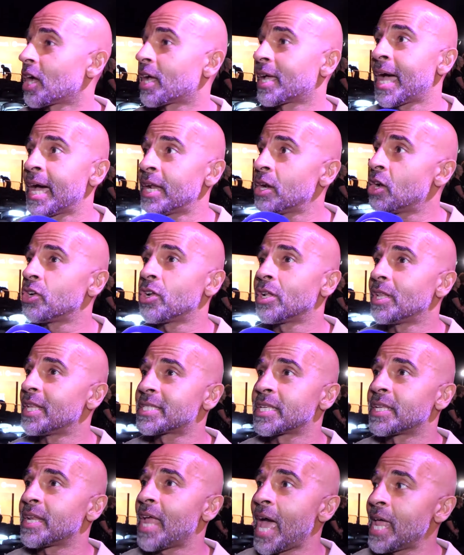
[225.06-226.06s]
Cannot
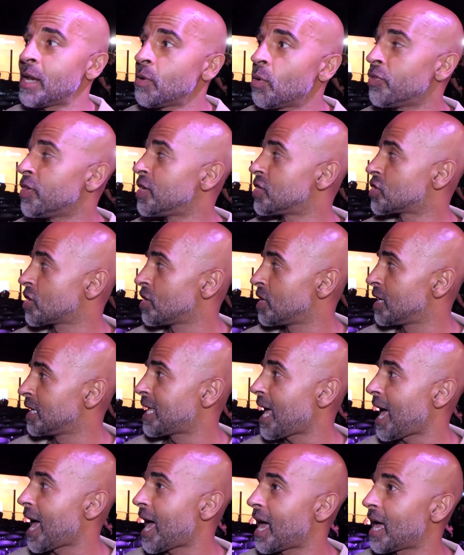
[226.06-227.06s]
listen. Anyone that's going to
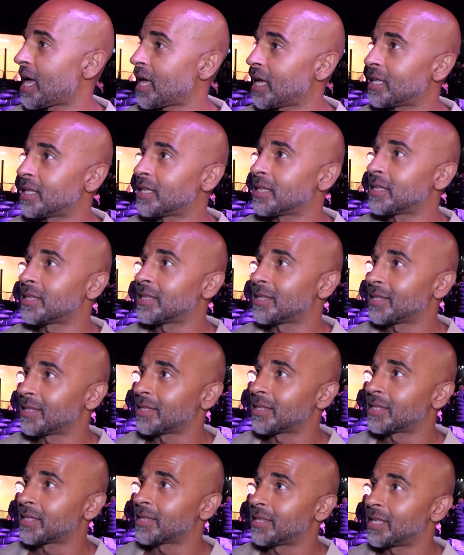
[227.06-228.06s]
get
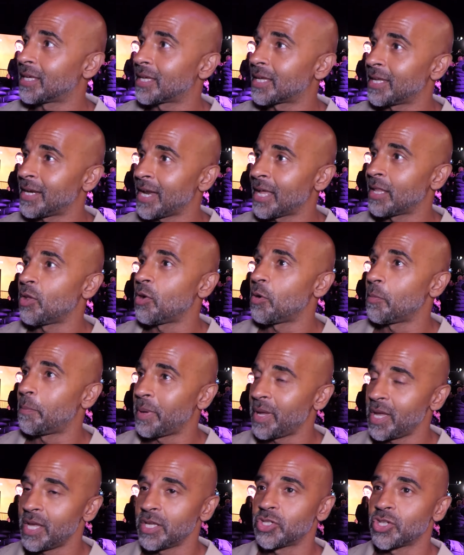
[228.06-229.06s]
the Canelo
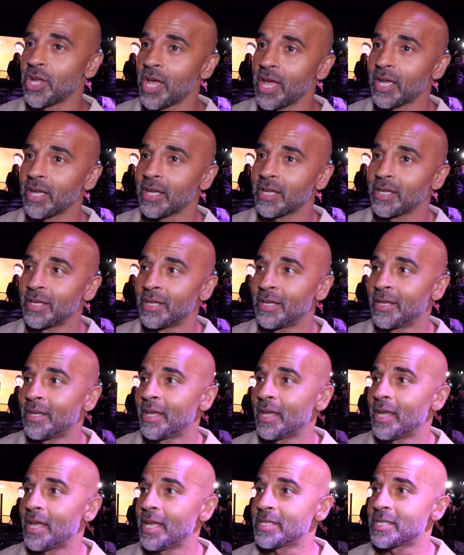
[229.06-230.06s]
paycheck
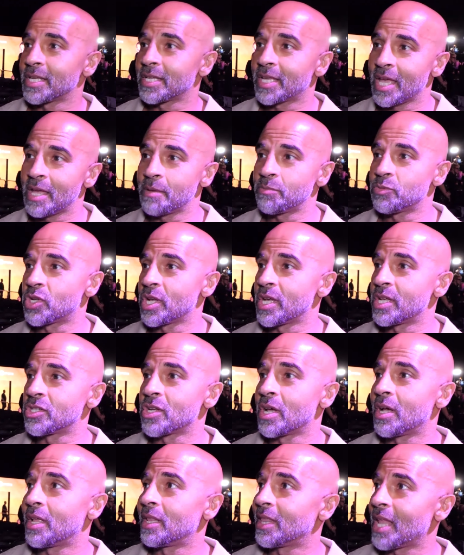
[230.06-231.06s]
is a game
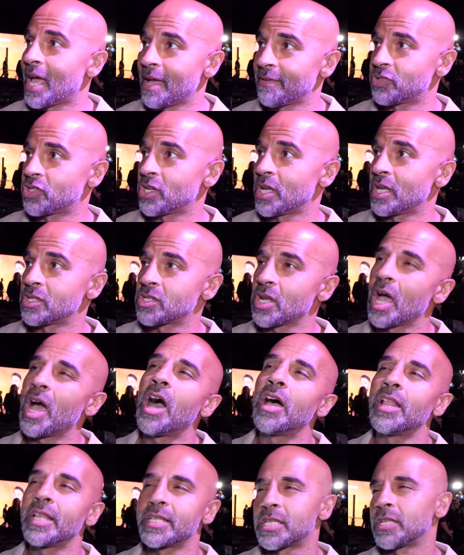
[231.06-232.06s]
changer, life changer.
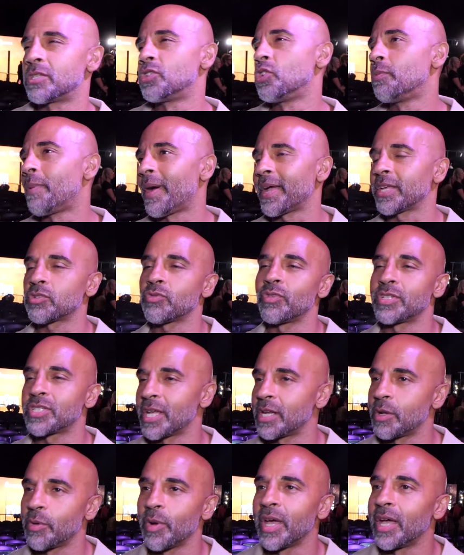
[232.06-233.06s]
Listen, Eubank's rich
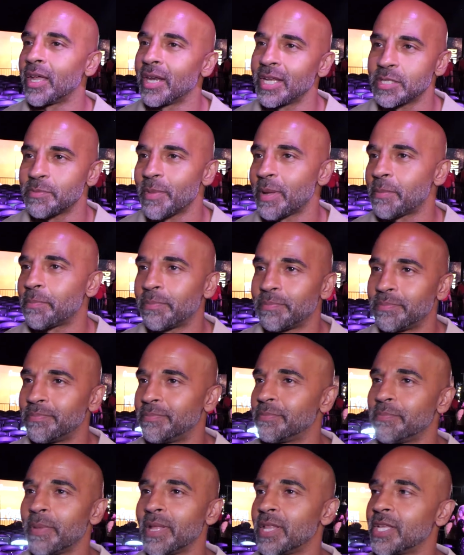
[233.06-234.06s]
anyway, and he's made
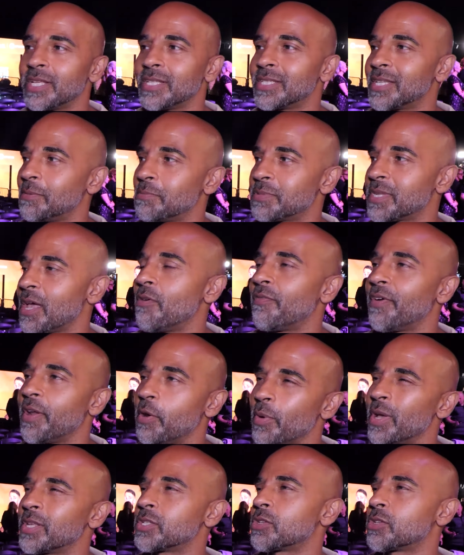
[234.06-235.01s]
millions himself anyway.